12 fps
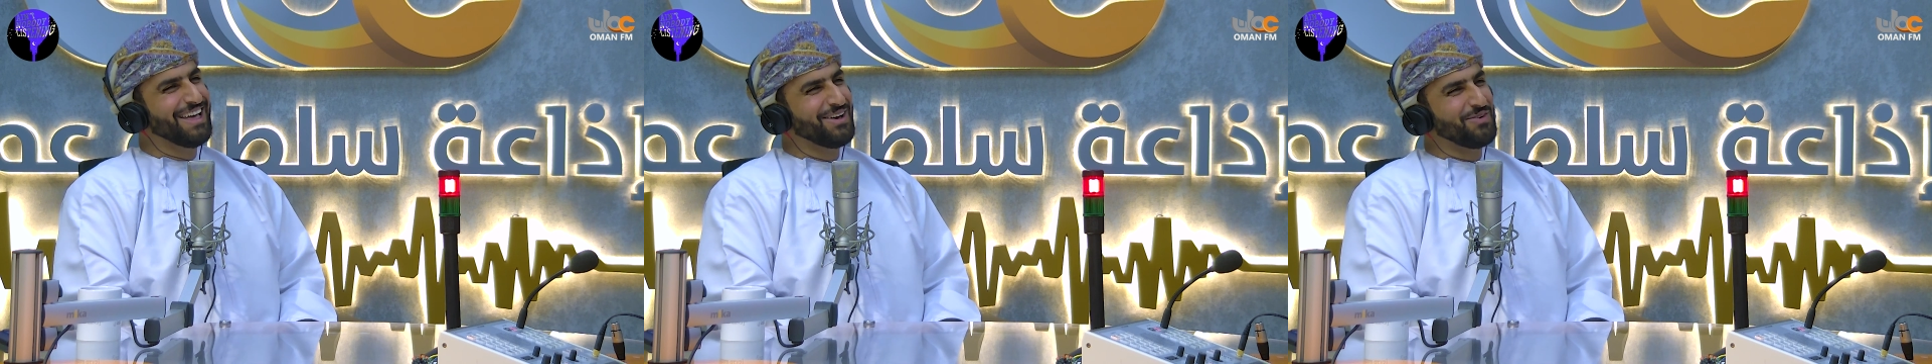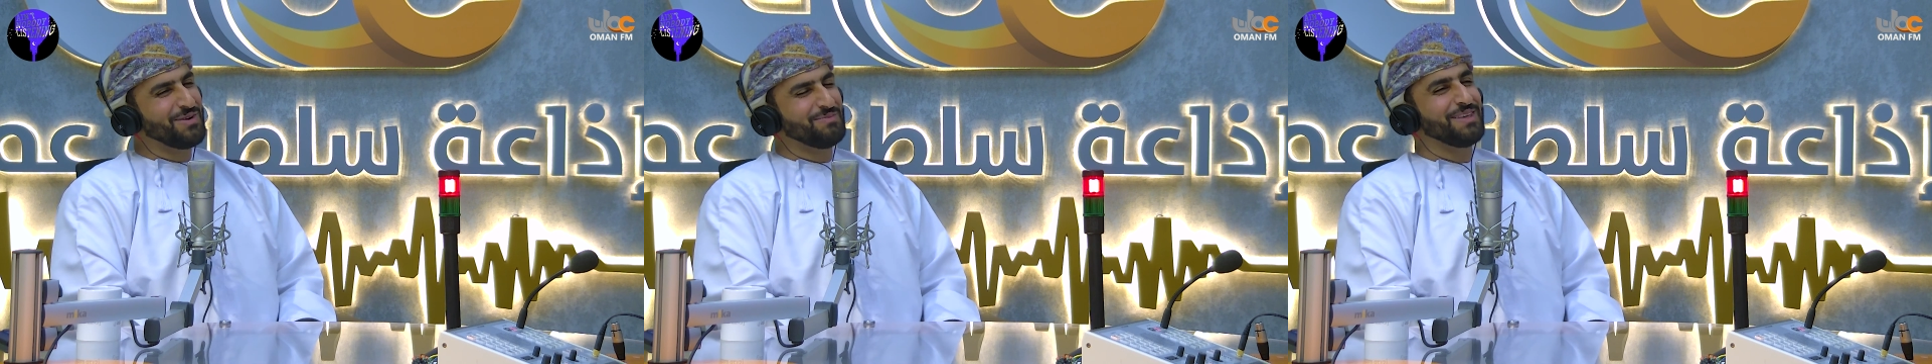
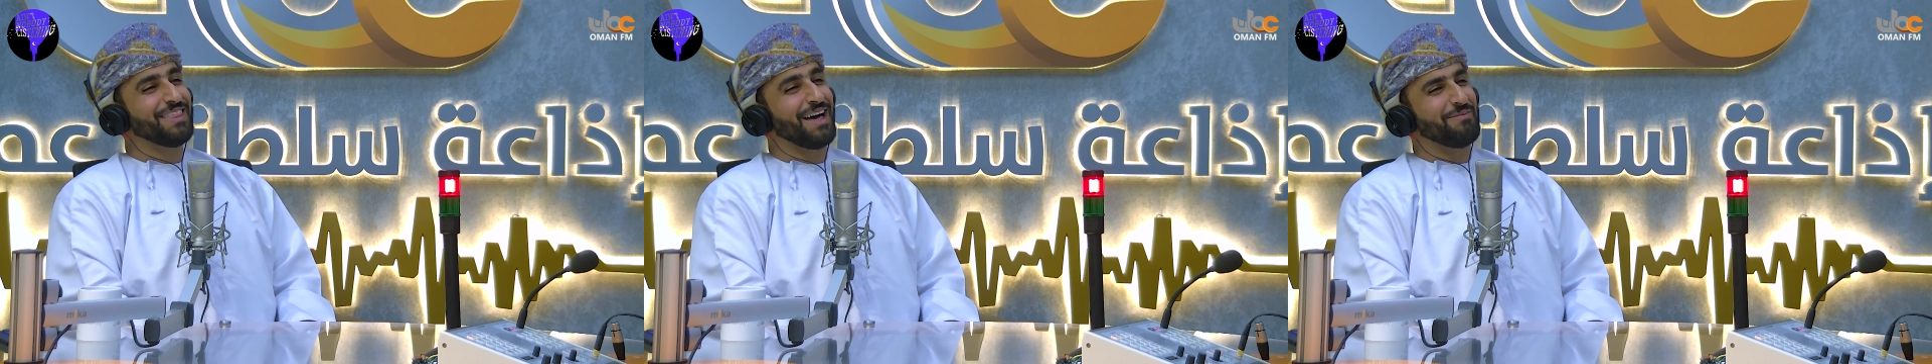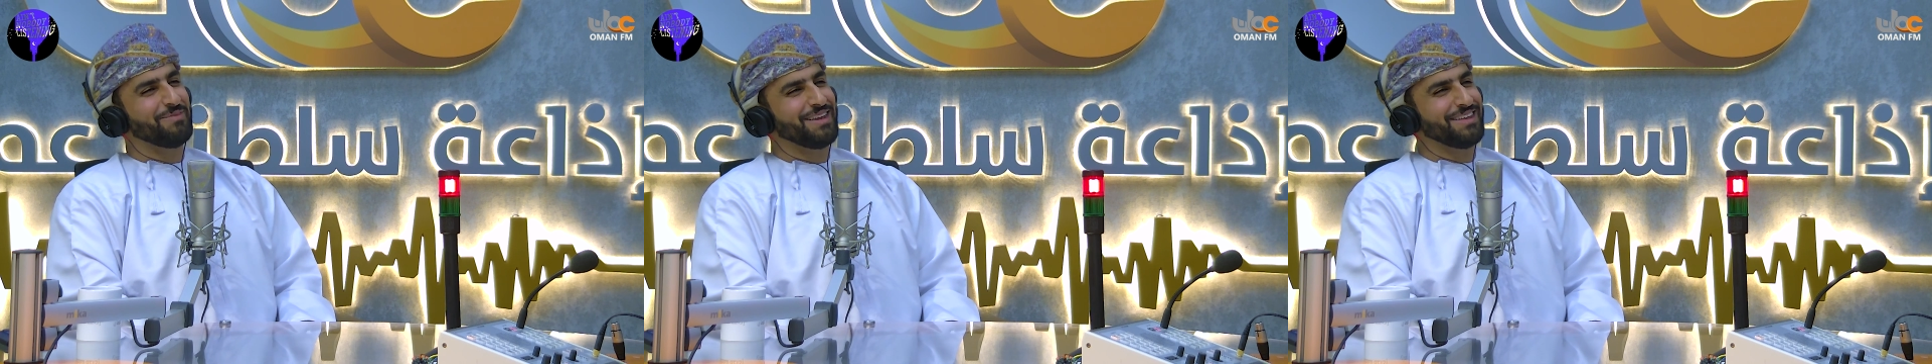We'll be the
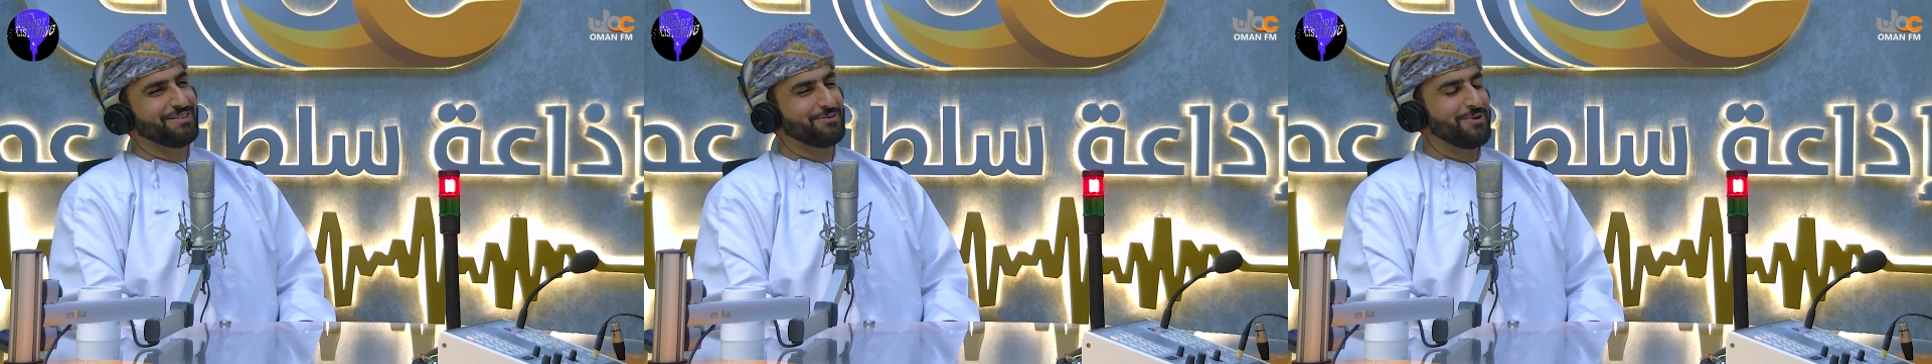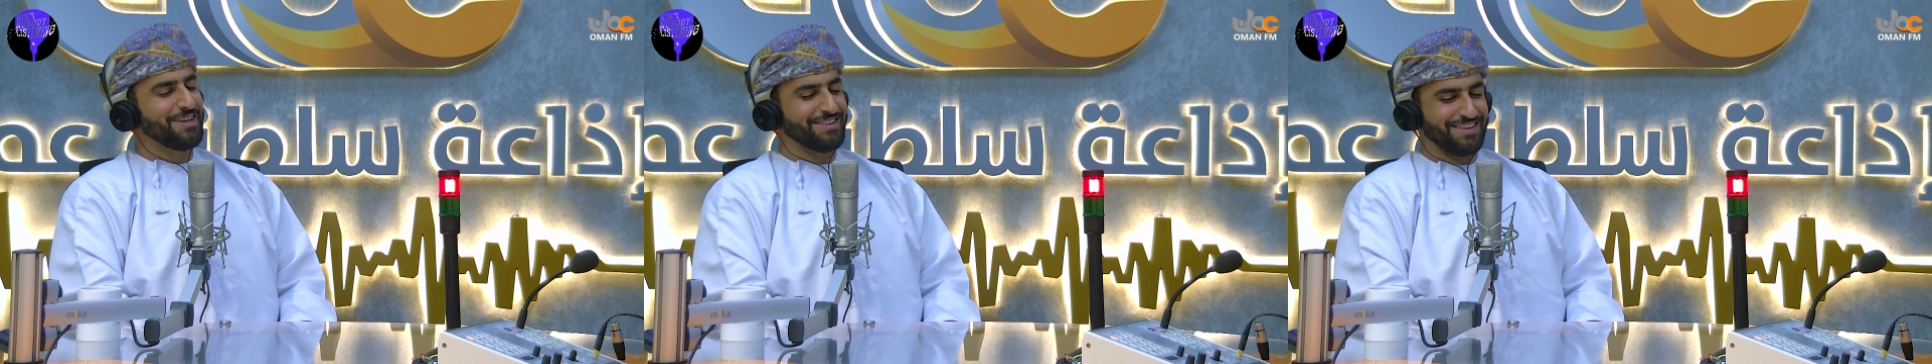Abdullah
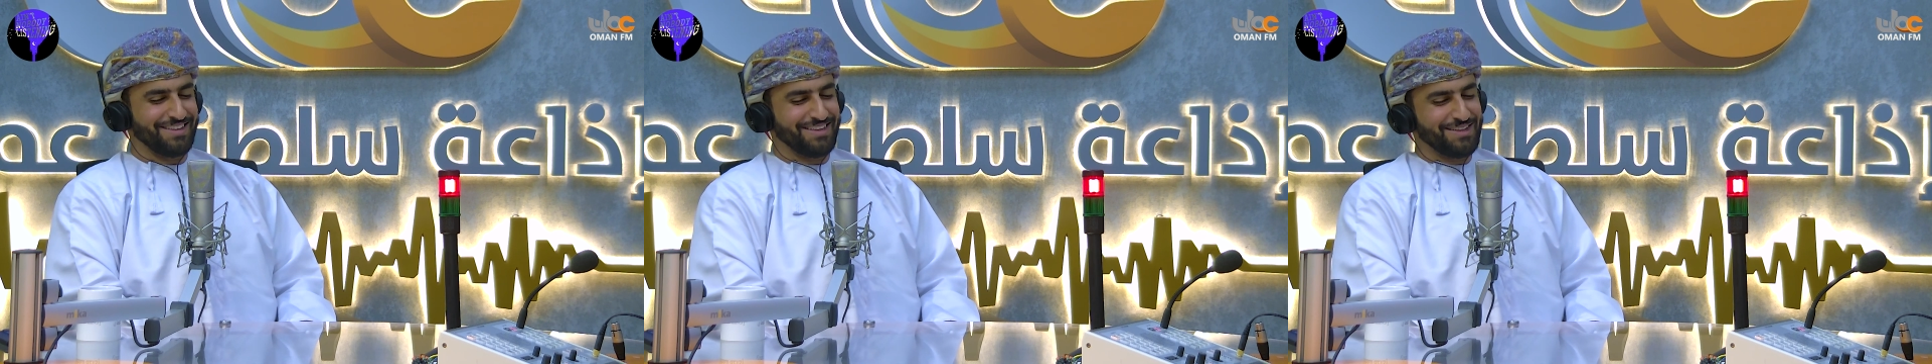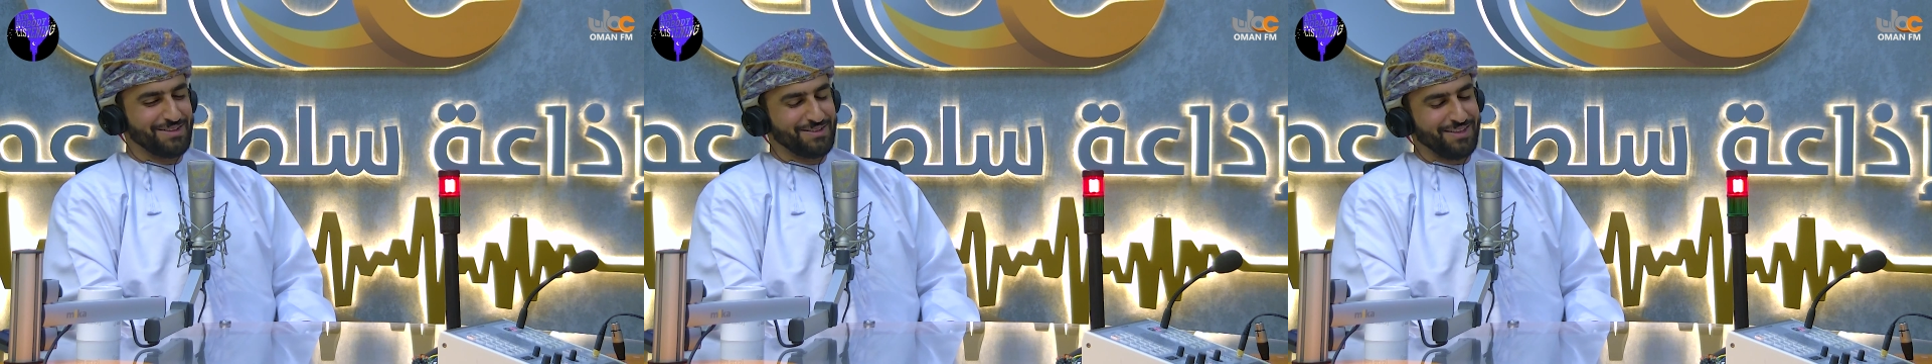squares.
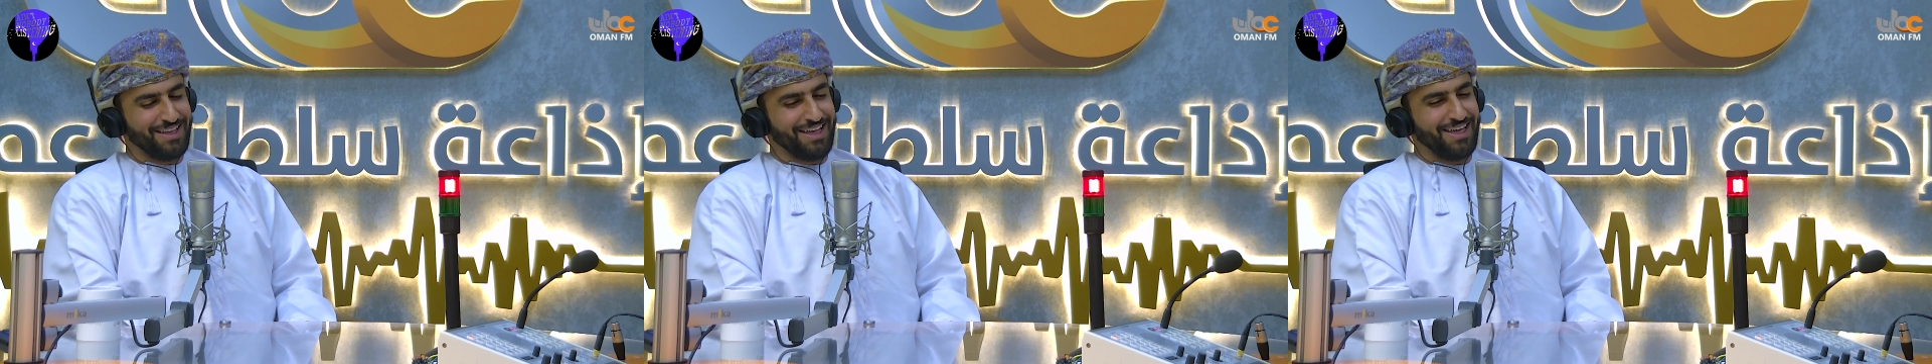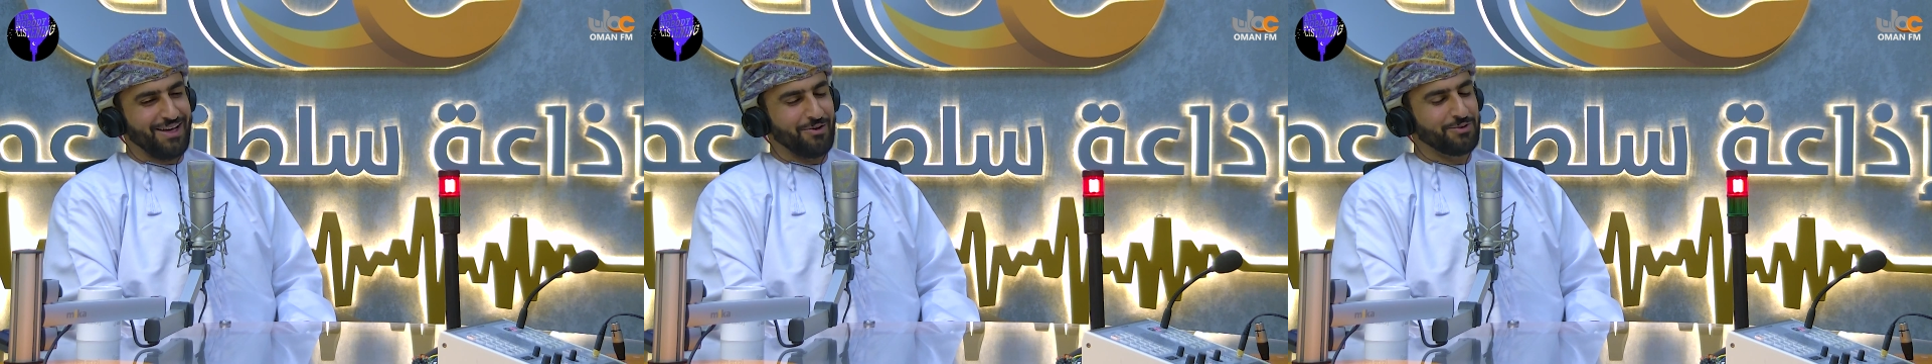
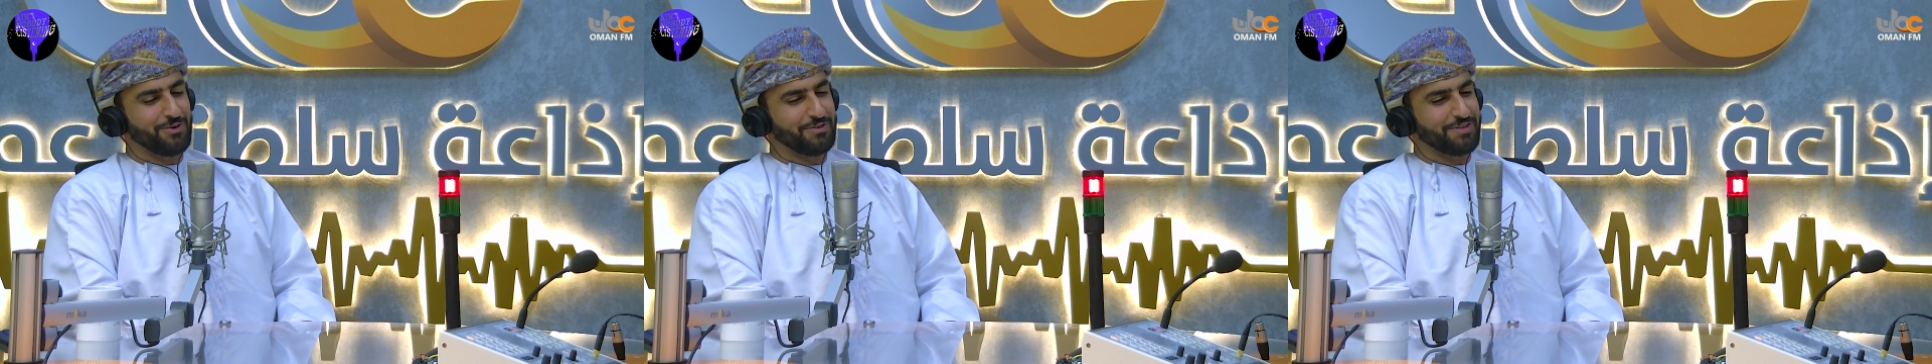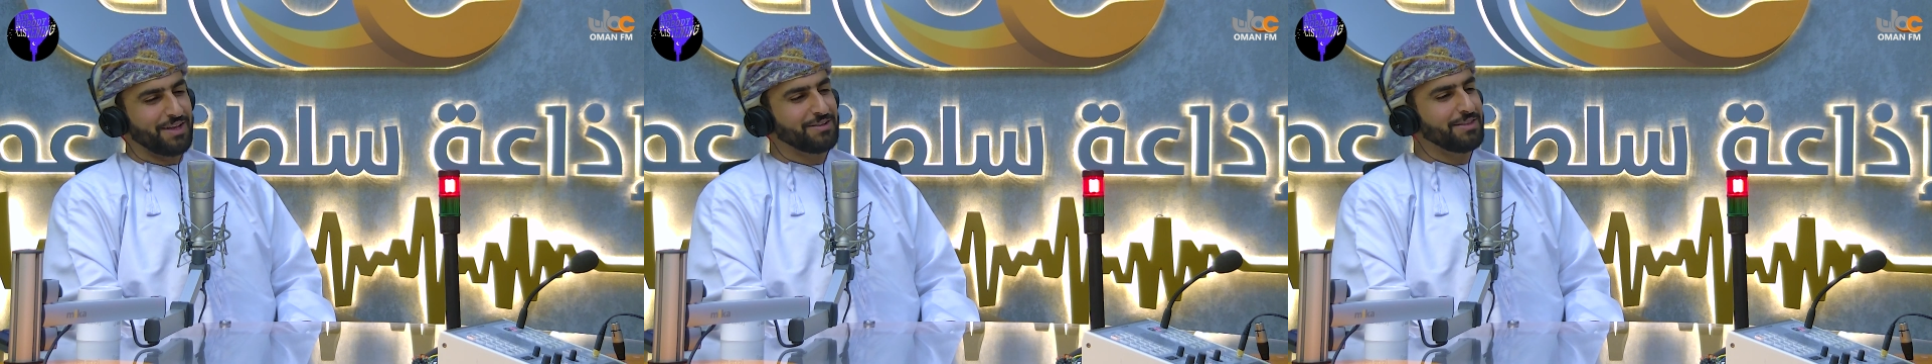So I
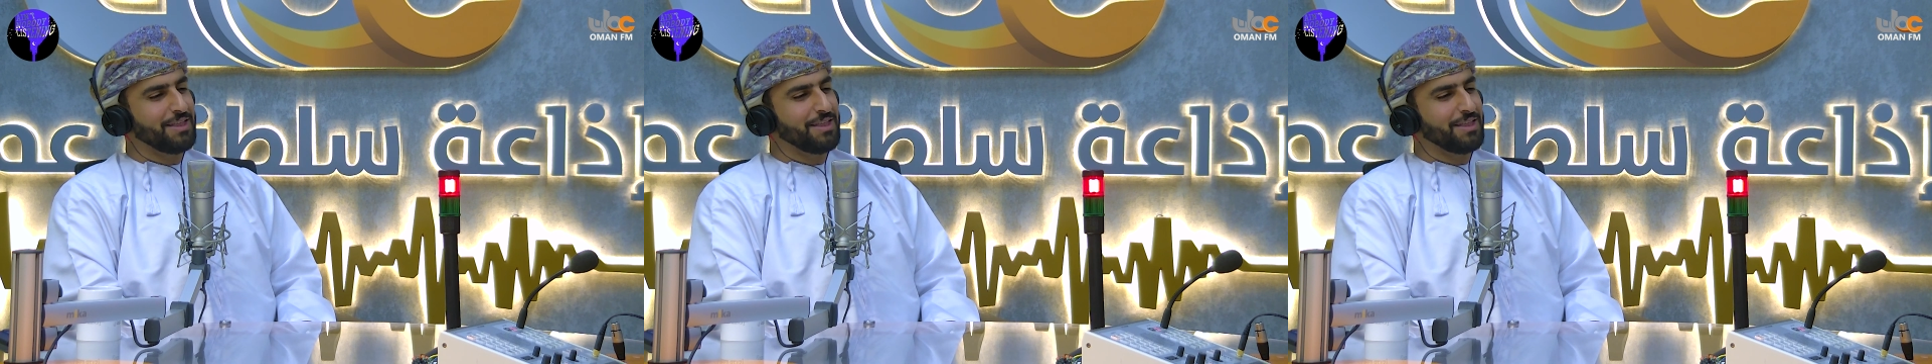started that